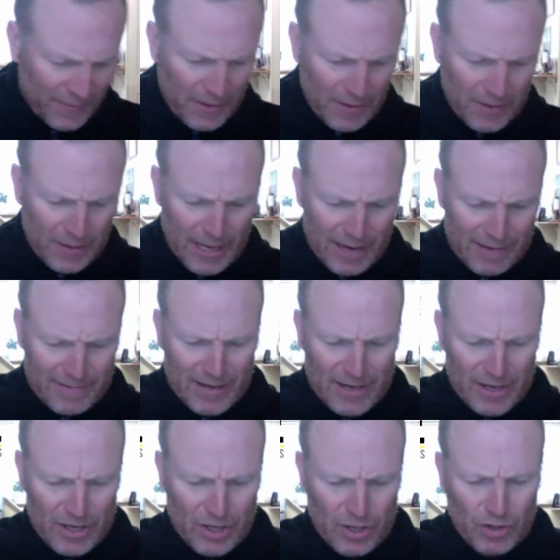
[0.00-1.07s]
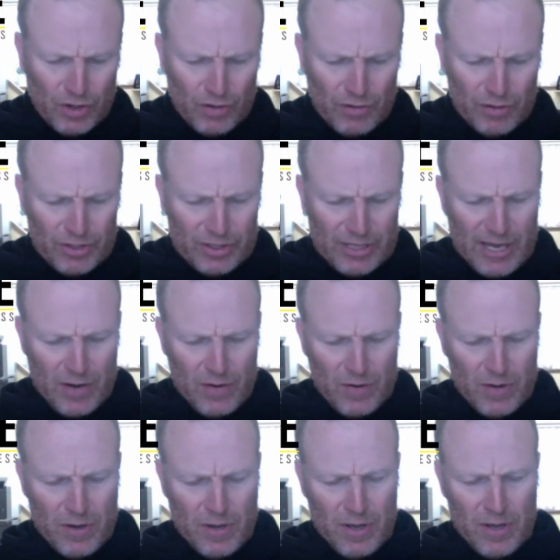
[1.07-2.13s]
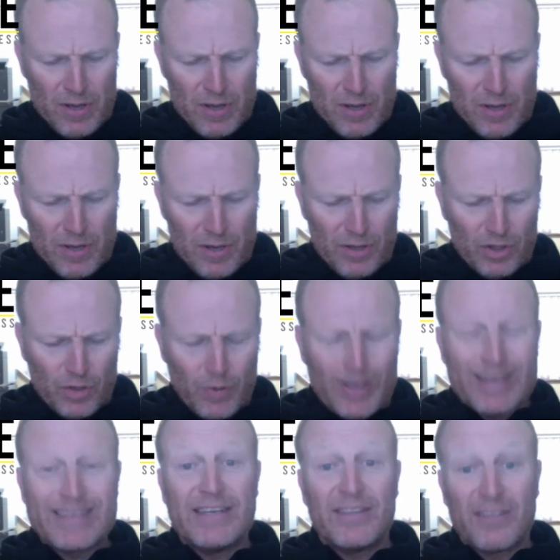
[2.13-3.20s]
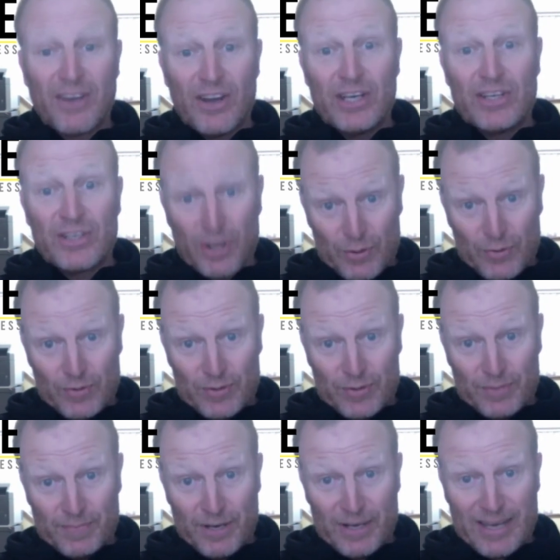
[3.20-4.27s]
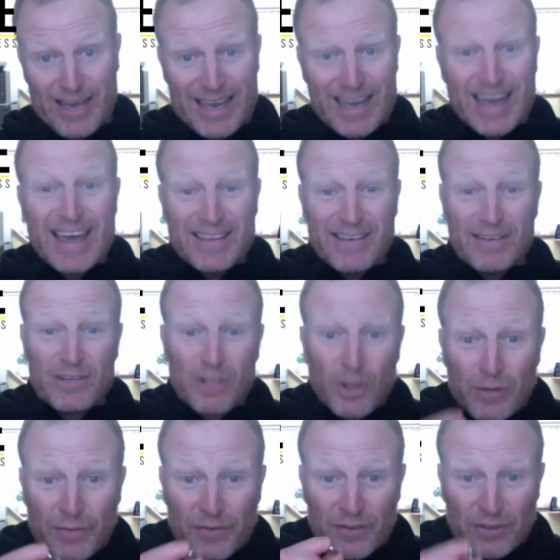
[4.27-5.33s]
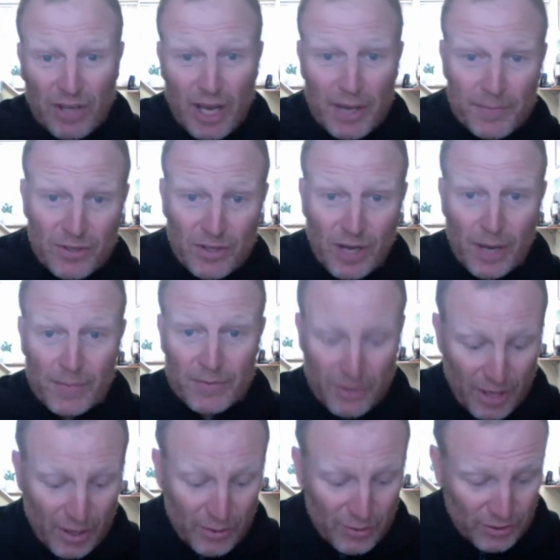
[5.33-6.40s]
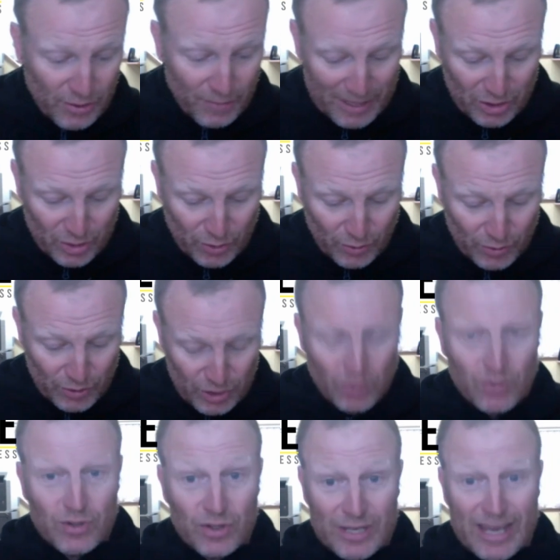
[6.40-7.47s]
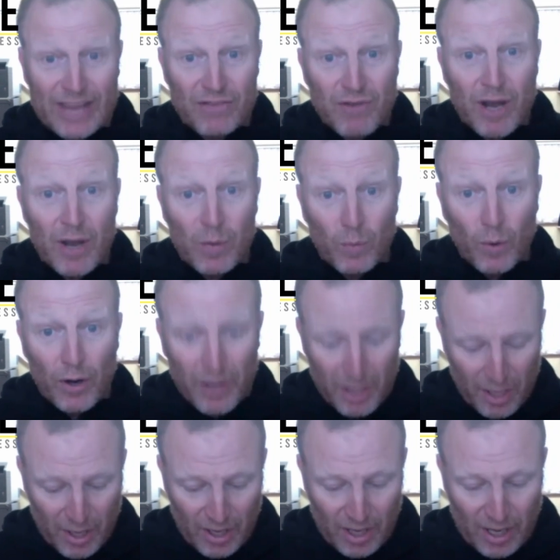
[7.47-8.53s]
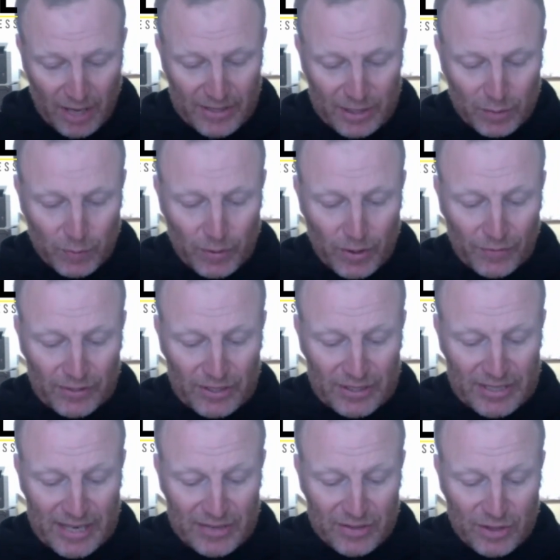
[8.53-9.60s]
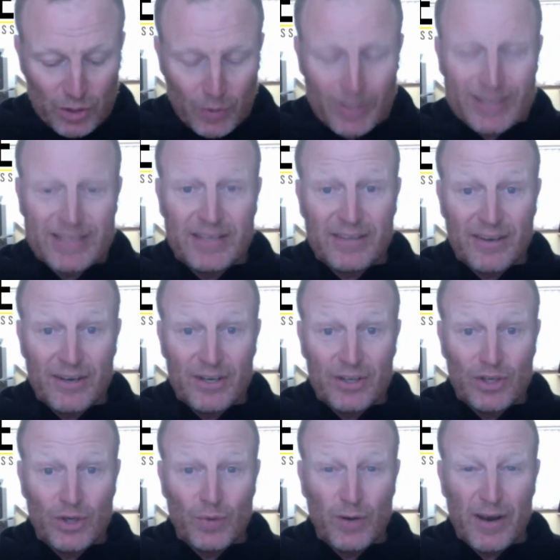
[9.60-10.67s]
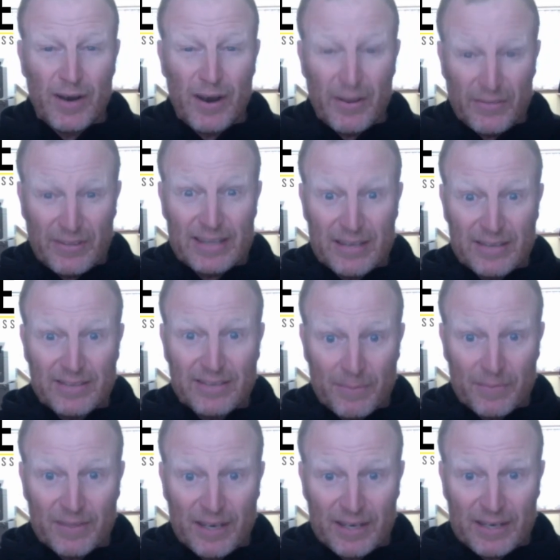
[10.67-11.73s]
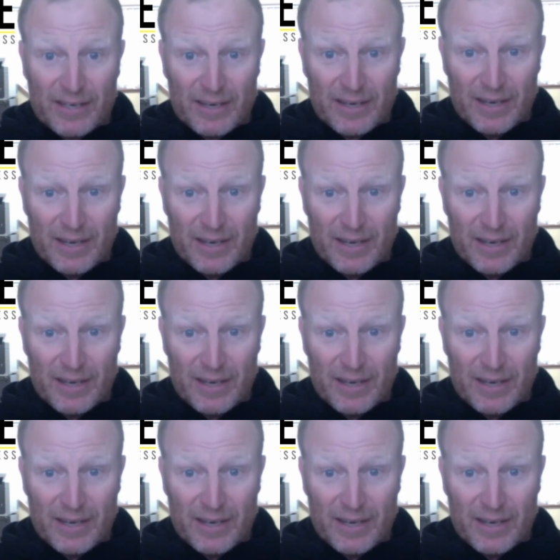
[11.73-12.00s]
They're Duracell 2032s, okay? There are two different types of those, so make sure that you just get the right one. This one obviously takes the 2032 one, and I think there's something like a